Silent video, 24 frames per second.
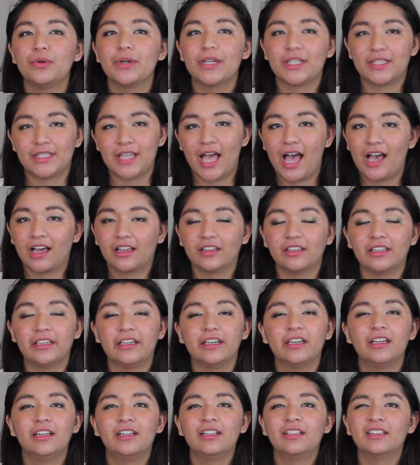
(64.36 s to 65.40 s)

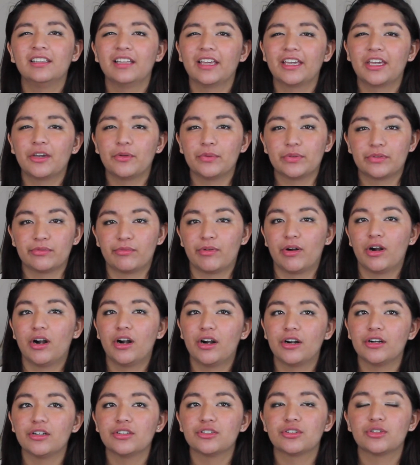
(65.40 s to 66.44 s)
exactly, like it was
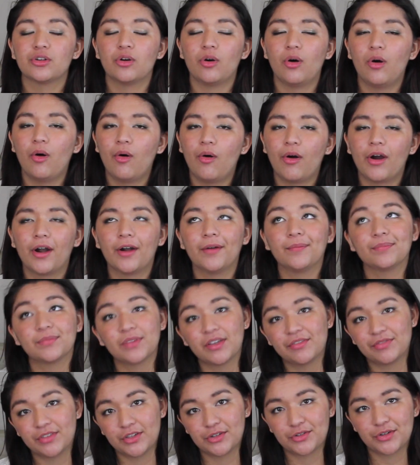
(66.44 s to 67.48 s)
rehearsed, or
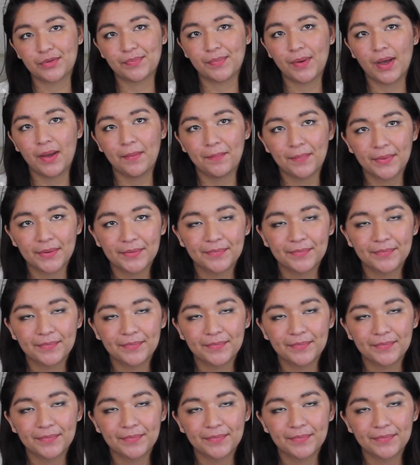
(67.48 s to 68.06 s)
if they trip up.